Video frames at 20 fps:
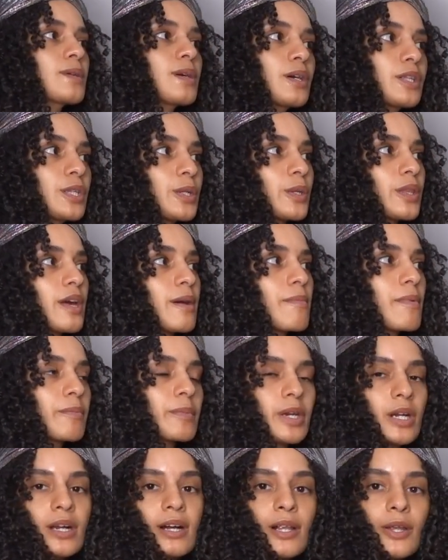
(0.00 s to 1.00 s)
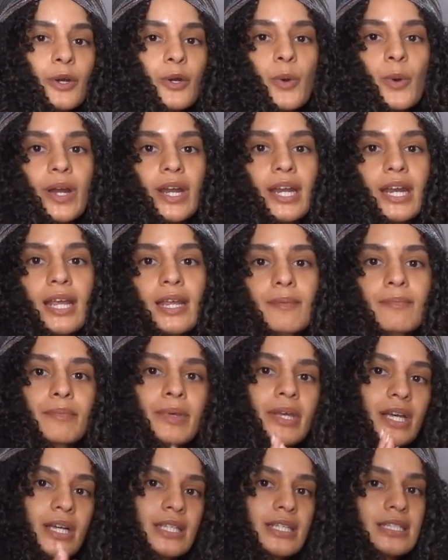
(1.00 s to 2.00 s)
we go through them, I'm gonna color coordinate
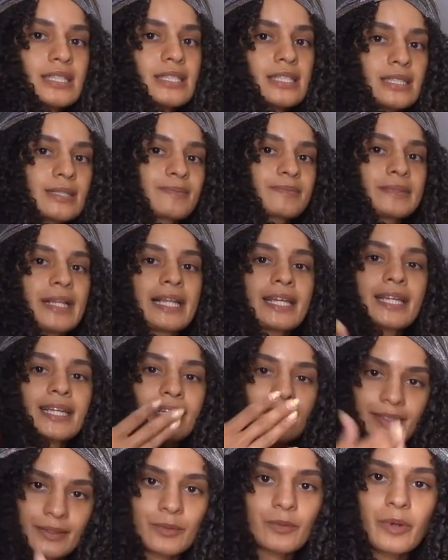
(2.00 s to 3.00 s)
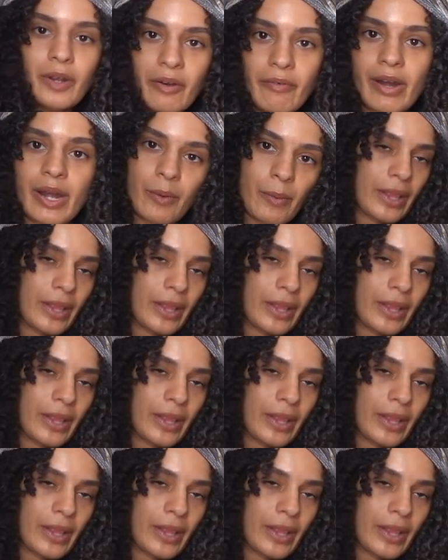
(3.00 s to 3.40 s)
because we already